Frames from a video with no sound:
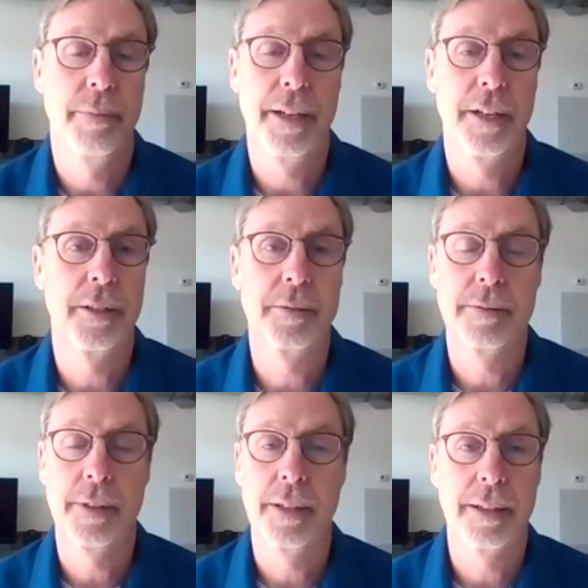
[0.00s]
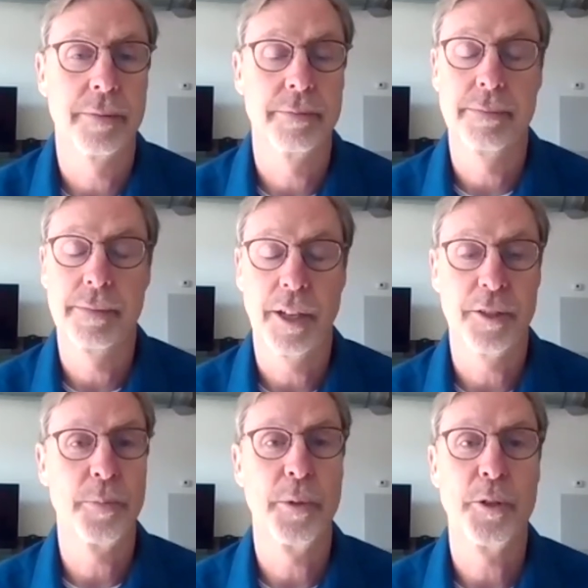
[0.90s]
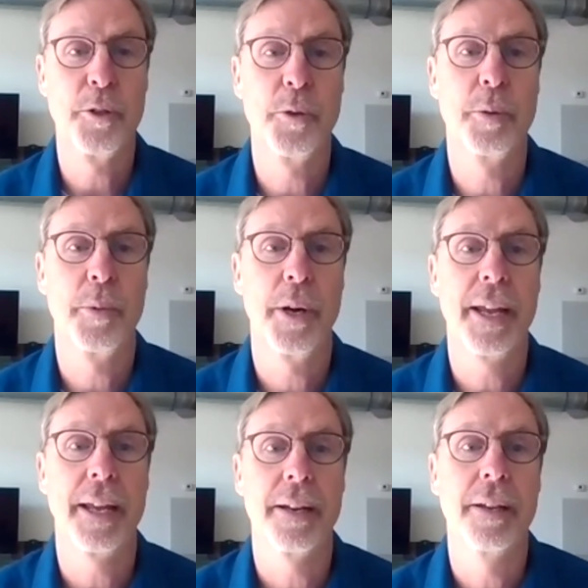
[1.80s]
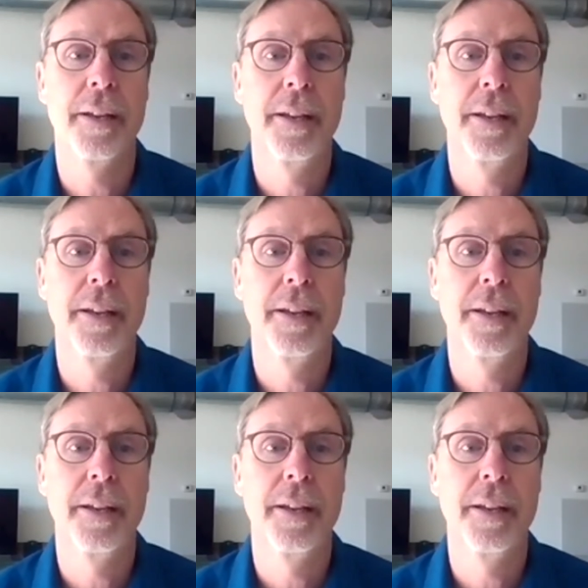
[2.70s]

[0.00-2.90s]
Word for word: better um, customers to the brand.